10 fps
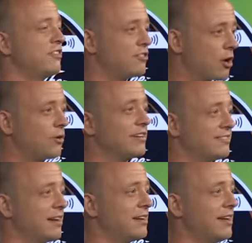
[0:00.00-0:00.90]
since the early
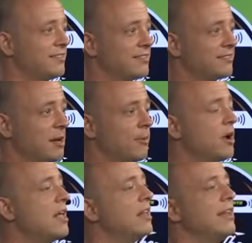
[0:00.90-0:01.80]
signing days in
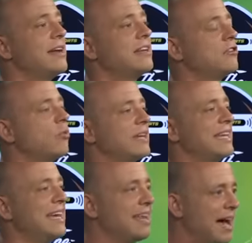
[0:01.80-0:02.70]
December, a lot of kids want to
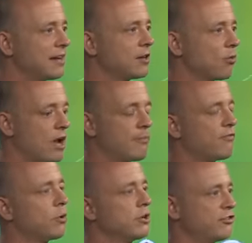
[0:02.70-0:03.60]
get it out of their way
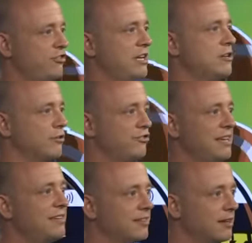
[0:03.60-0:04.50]
before their senior
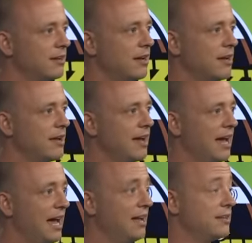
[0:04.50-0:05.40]
season,
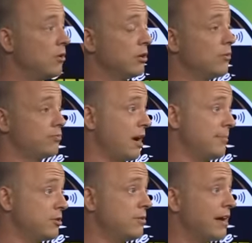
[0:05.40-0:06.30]
and the only
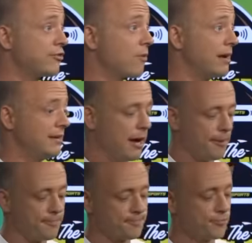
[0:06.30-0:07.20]
time to do that is right
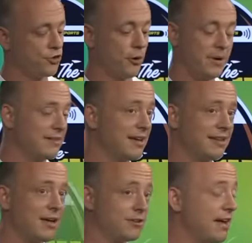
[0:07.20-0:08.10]
now. So, man,
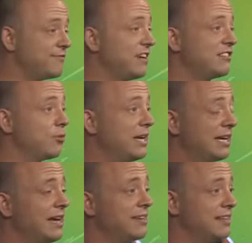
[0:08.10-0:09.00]
that, that, that visit
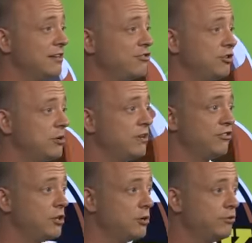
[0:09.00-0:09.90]
weekend at the end of June is
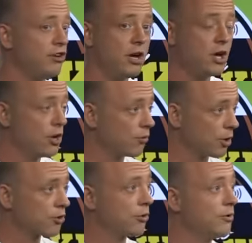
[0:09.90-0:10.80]
huge.
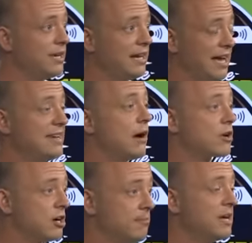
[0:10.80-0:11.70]
Recruiting and now
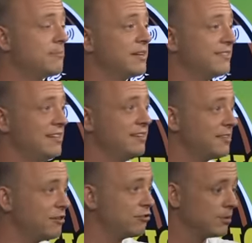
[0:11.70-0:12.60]
commitment
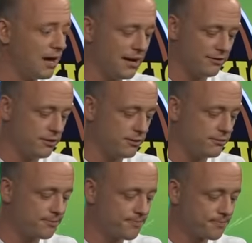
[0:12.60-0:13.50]
season in July, it's
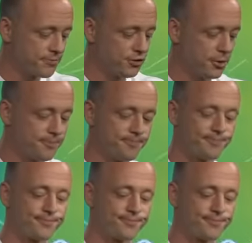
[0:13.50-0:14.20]
huge. So